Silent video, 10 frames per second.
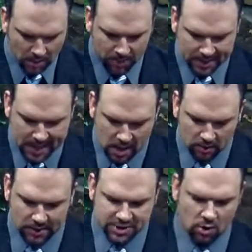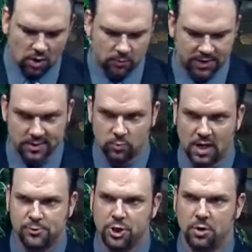But now let's go on with this.
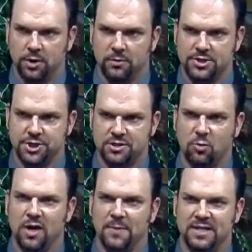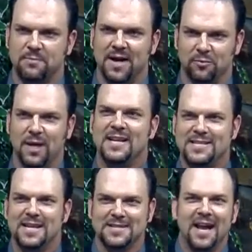What I'm showing you is just what it means by when he
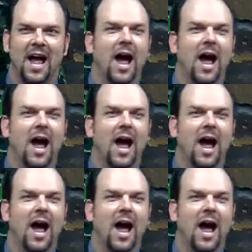says,